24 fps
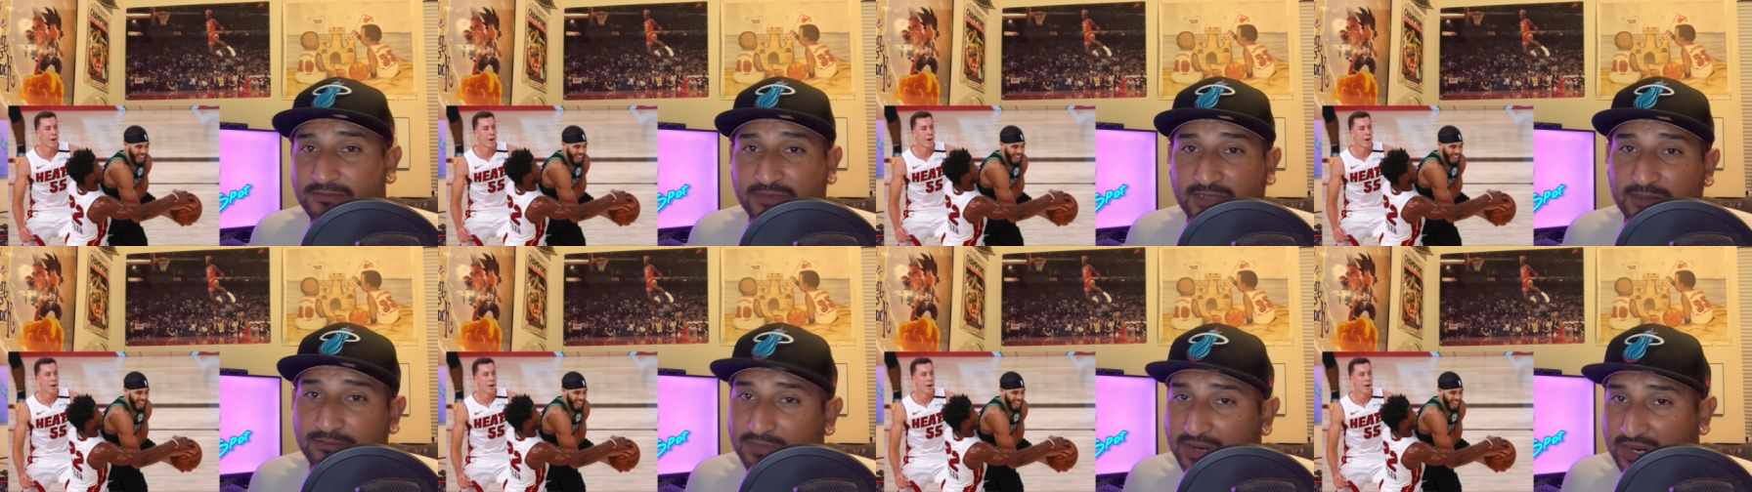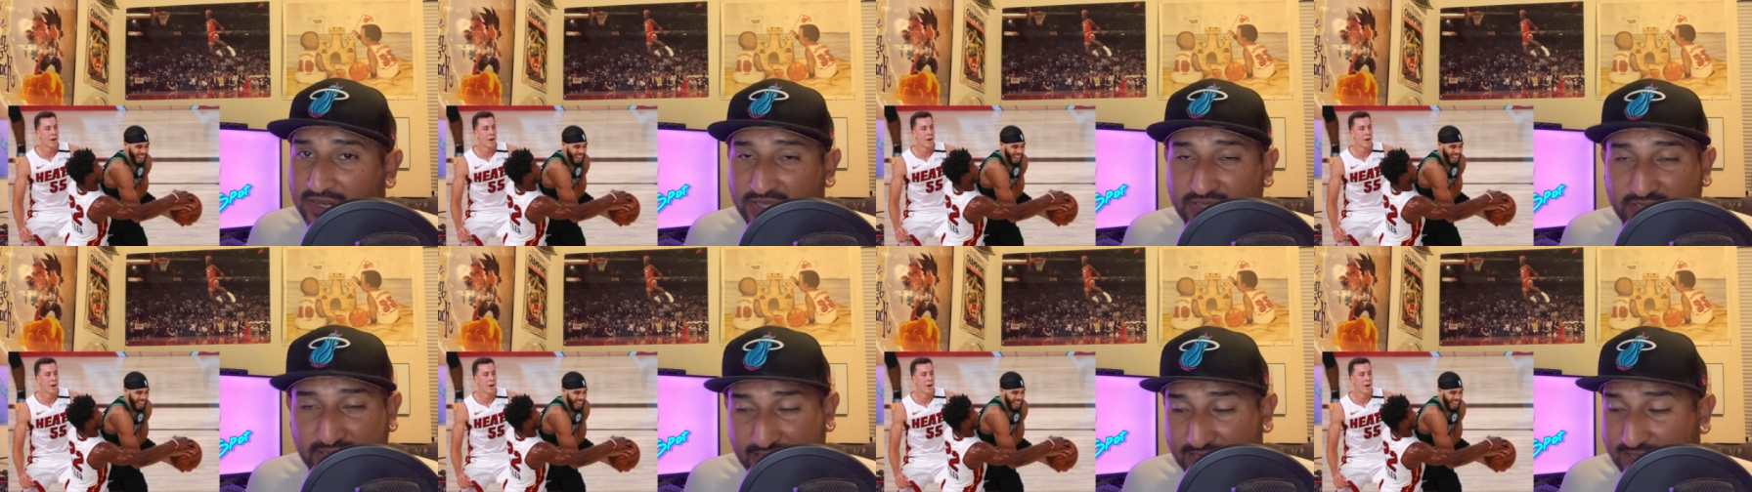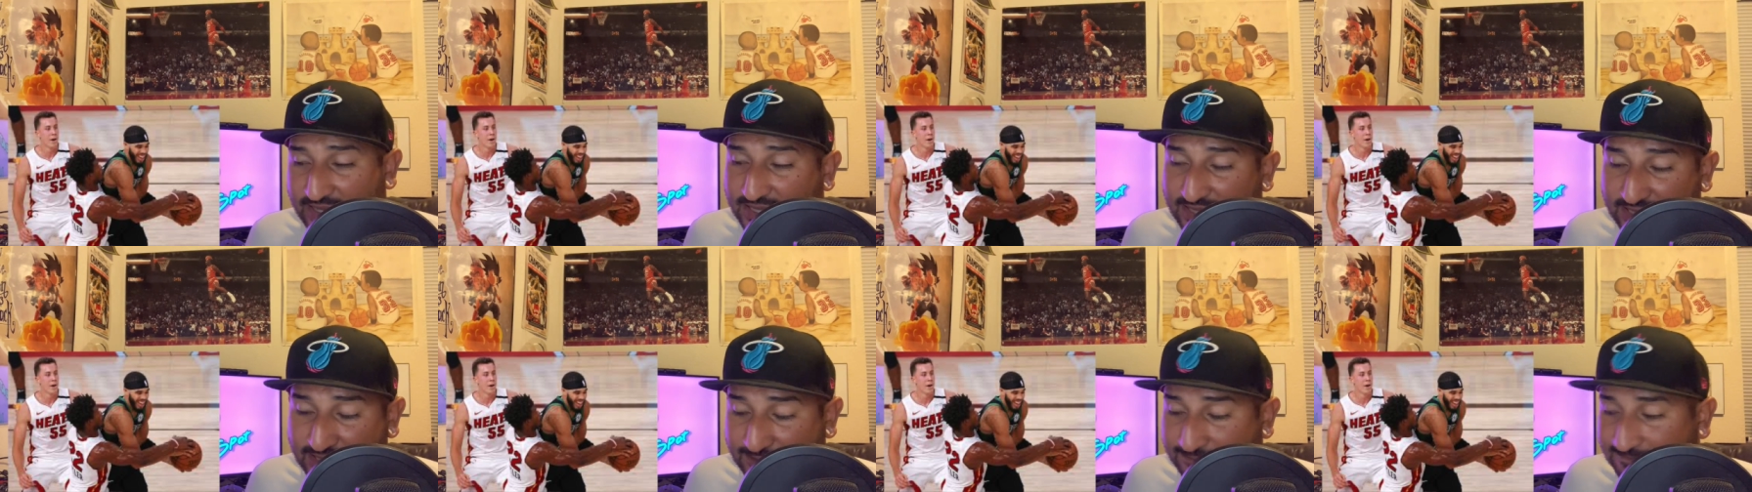compared to
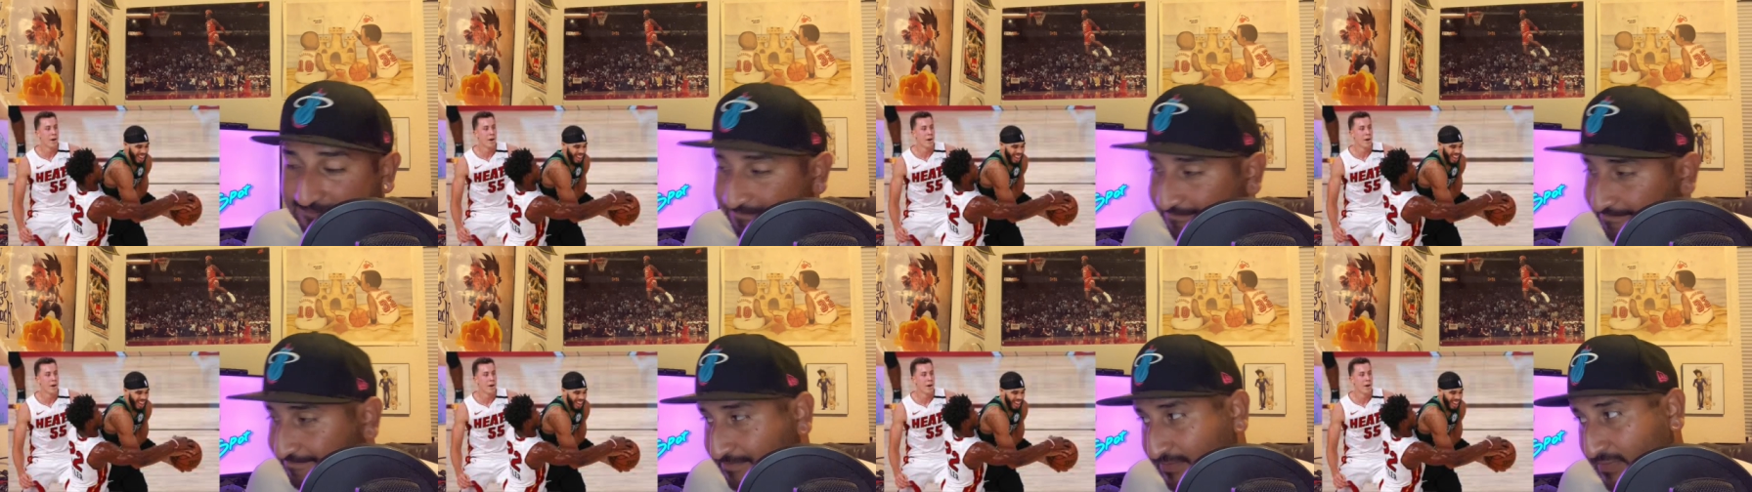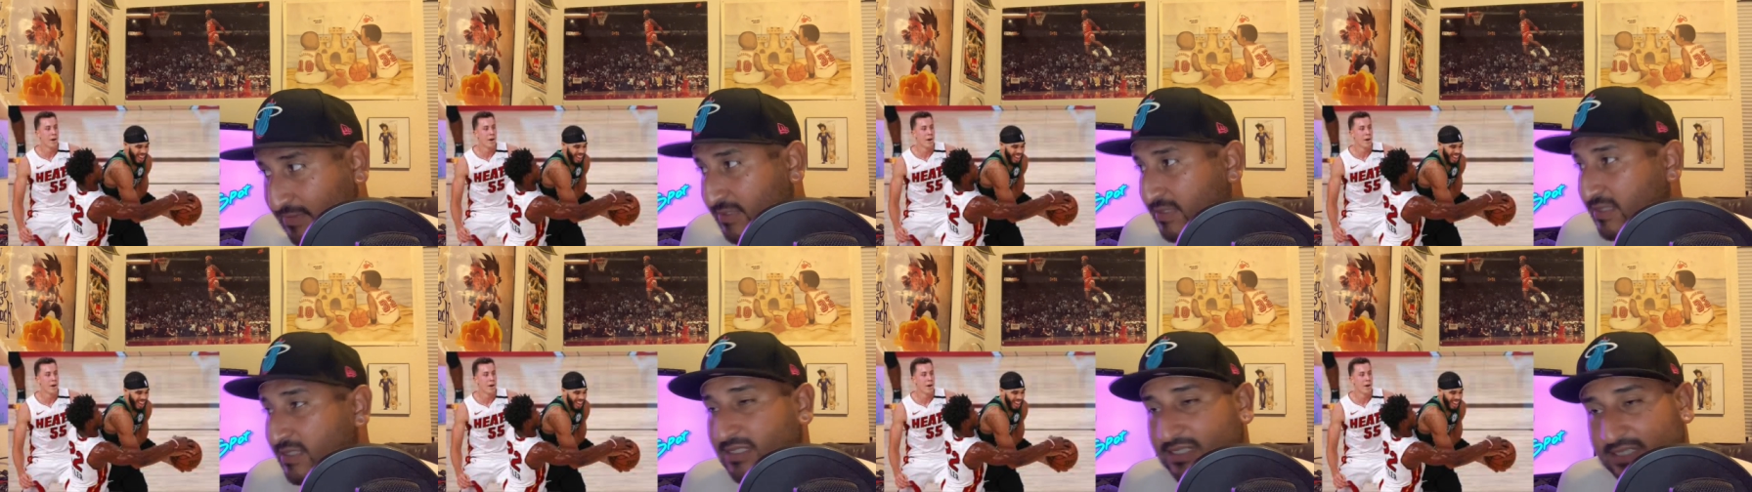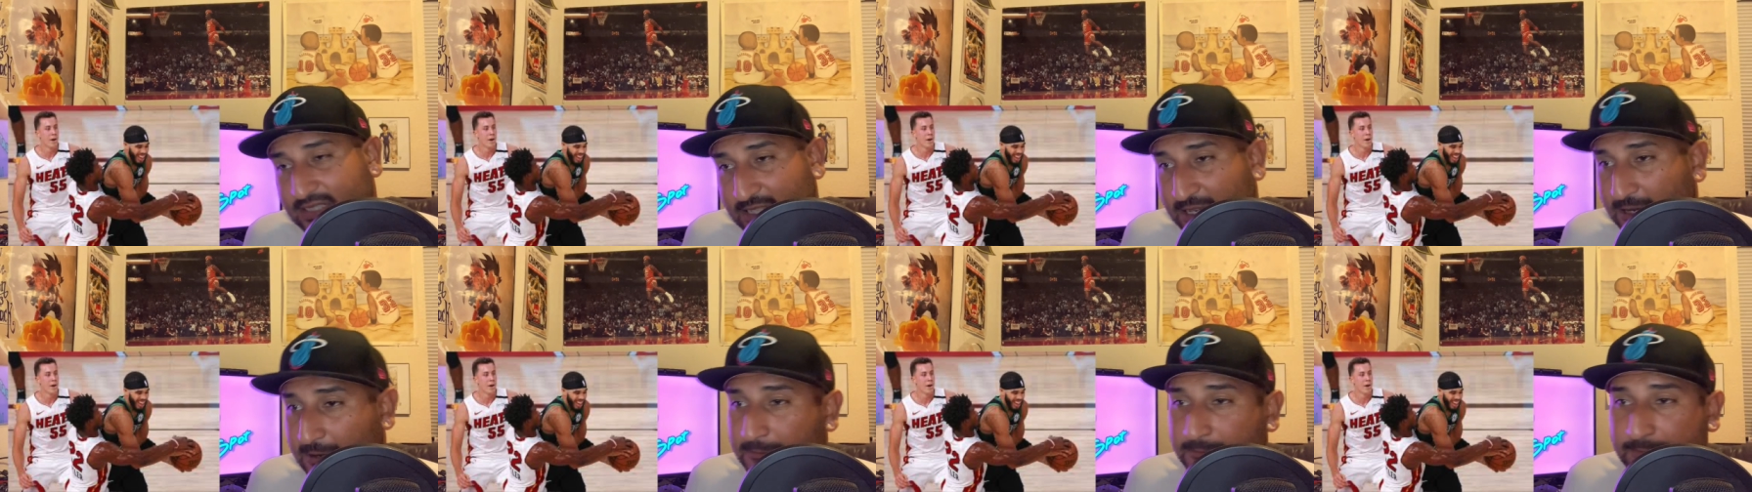us.
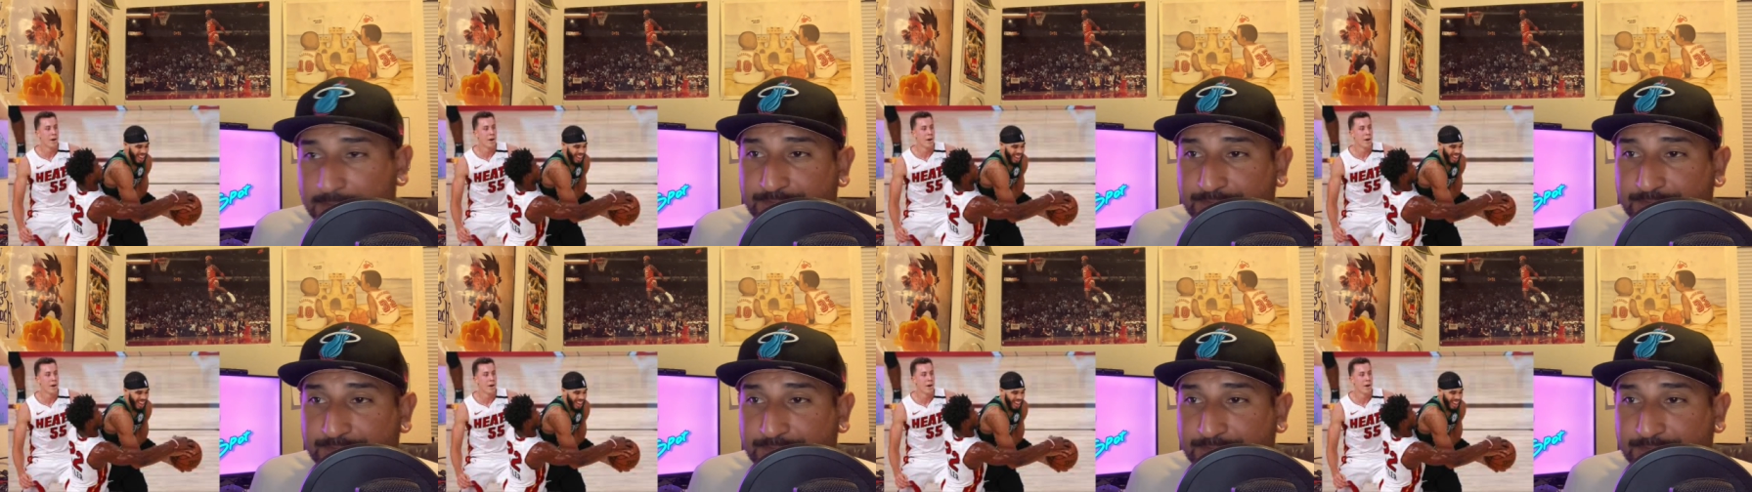So